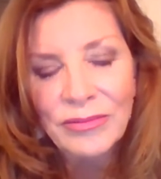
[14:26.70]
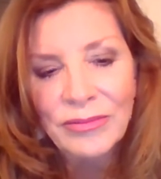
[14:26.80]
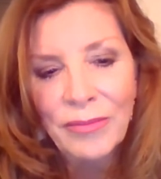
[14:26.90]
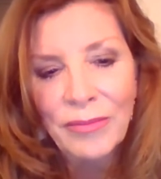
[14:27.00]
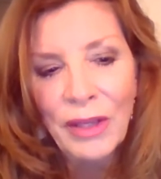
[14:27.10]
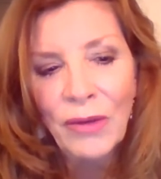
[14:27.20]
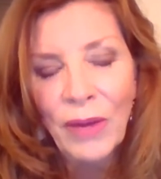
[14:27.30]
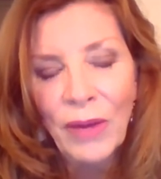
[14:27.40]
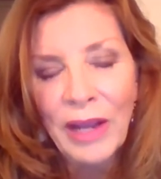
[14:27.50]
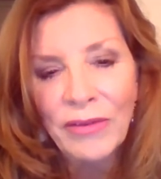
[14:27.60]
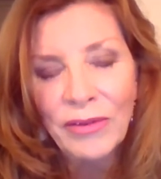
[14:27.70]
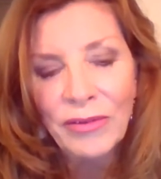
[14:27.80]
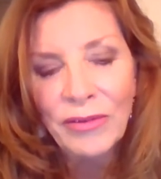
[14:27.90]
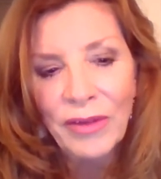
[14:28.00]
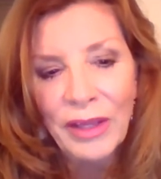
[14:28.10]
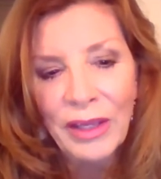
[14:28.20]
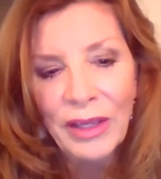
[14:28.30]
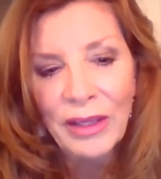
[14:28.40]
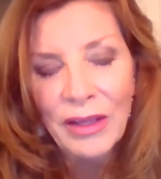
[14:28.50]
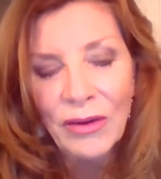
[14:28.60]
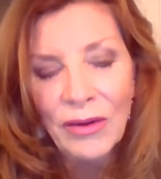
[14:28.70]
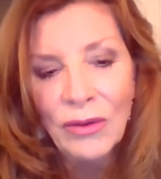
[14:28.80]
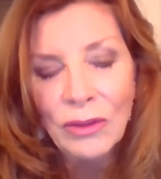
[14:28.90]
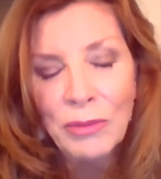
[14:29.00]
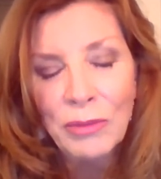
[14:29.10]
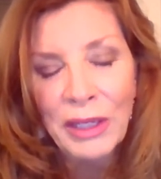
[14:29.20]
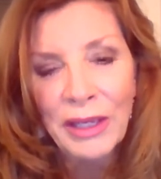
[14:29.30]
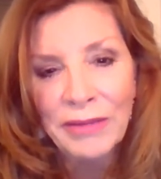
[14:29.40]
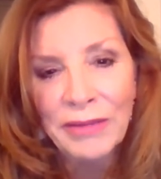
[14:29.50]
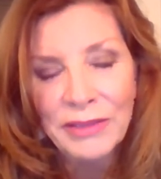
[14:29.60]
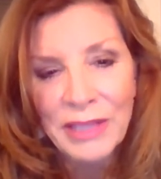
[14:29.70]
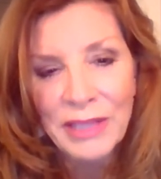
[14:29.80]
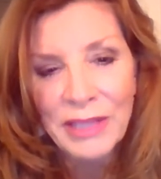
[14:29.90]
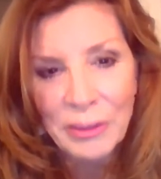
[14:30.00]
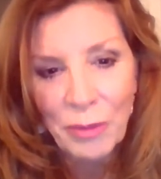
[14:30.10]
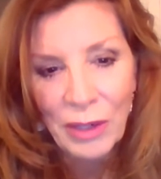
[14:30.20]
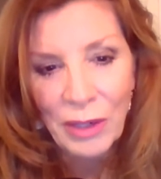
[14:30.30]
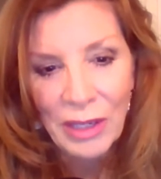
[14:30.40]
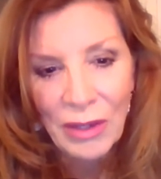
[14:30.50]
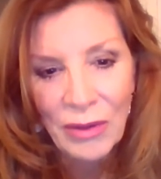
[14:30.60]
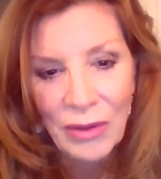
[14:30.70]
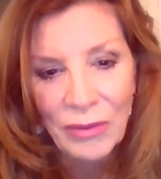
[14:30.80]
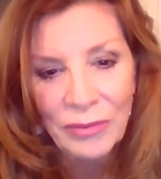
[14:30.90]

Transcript: Be grateful for the ultimate gifts that it's bringing you.